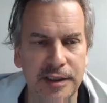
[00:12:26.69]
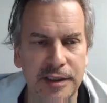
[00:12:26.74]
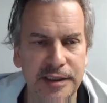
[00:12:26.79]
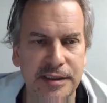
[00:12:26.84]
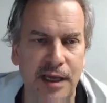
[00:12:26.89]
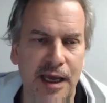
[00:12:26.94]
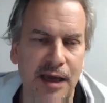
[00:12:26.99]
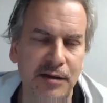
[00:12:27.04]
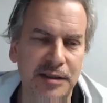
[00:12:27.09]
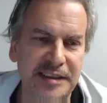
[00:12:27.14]

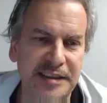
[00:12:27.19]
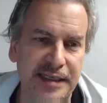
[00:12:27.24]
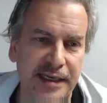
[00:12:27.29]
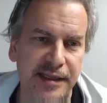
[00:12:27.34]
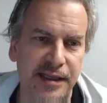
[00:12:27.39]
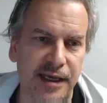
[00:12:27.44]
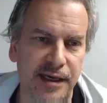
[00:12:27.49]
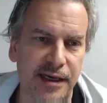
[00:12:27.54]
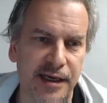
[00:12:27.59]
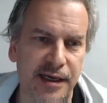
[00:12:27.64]
So I will say
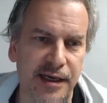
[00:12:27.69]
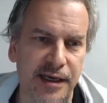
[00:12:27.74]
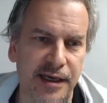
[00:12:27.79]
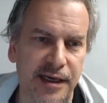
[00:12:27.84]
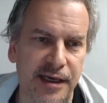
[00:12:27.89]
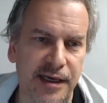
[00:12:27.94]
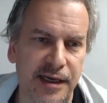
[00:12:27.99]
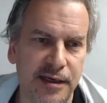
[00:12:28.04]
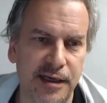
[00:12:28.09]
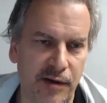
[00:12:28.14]
that,
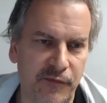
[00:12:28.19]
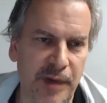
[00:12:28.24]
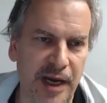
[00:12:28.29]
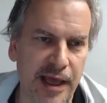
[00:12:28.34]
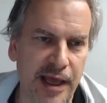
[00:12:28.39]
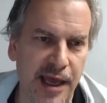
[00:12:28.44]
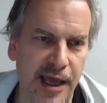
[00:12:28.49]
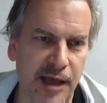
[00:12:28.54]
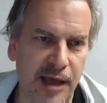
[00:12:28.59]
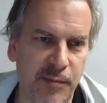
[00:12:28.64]
you know,
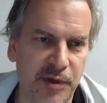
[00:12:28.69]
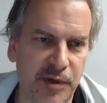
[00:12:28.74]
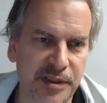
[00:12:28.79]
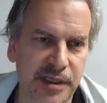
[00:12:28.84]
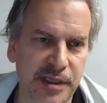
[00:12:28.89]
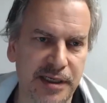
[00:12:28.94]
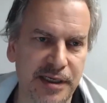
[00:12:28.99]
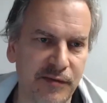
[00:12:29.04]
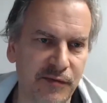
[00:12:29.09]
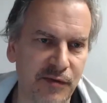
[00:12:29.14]
from an
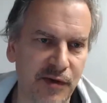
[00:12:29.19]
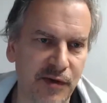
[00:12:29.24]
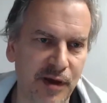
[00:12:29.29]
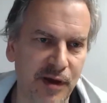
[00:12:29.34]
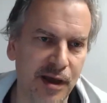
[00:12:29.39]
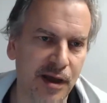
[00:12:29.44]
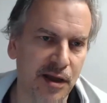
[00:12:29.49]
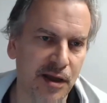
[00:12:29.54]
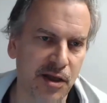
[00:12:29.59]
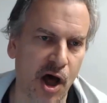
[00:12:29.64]
AI
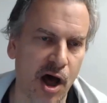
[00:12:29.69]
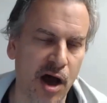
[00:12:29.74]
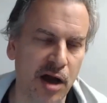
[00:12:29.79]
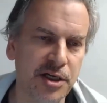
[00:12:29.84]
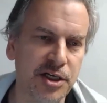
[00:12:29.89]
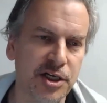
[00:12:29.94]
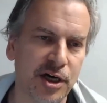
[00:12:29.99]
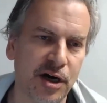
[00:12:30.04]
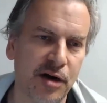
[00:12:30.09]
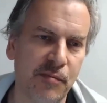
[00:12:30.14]
perspective,
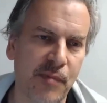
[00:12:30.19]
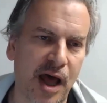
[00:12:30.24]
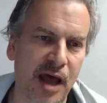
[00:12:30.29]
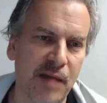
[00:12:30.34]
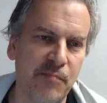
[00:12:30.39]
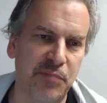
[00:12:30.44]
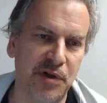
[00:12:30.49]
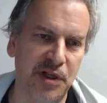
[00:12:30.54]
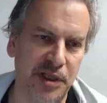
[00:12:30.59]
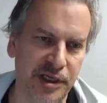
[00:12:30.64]

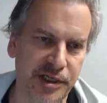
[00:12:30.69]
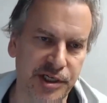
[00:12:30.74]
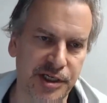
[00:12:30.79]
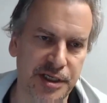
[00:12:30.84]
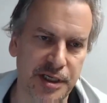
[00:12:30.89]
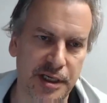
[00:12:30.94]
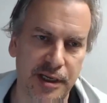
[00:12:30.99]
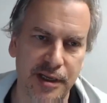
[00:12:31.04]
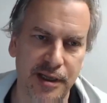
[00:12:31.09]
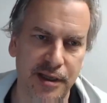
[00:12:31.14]
long-term, I'm
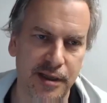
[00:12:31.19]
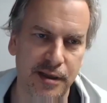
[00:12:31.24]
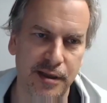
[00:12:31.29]
bullish.